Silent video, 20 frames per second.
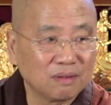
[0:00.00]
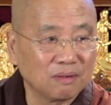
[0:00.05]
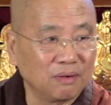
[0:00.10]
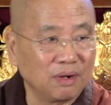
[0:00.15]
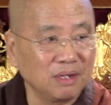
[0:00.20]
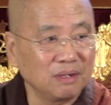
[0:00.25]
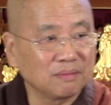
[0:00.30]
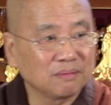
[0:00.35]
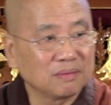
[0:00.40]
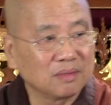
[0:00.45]

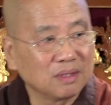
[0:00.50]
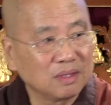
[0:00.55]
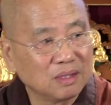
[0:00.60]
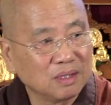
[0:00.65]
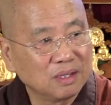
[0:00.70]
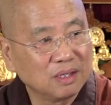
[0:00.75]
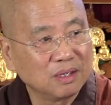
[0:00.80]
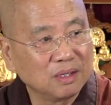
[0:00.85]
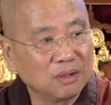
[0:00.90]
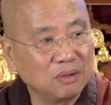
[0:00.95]
Right?
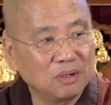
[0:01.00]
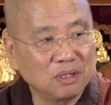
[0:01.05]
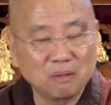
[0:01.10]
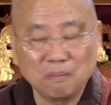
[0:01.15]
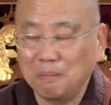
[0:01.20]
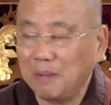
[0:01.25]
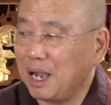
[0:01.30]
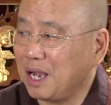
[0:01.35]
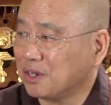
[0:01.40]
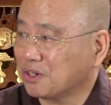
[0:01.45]
You're
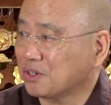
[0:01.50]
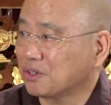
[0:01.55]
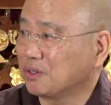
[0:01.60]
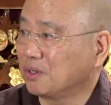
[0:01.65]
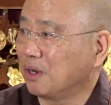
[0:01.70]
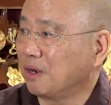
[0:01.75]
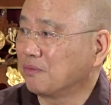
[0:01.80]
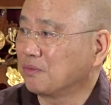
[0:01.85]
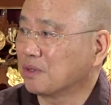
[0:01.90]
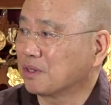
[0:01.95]
the
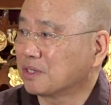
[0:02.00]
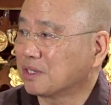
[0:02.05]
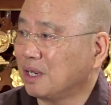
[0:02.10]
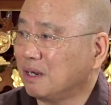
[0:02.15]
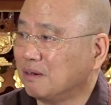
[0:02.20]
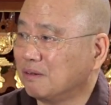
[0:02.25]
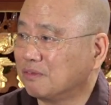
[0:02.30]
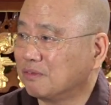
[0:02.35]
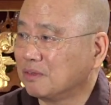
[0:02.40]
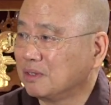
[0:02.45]
master of
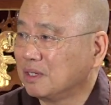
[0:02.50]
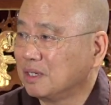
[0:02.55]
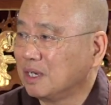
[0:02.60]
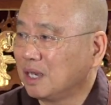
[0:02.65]
yourself.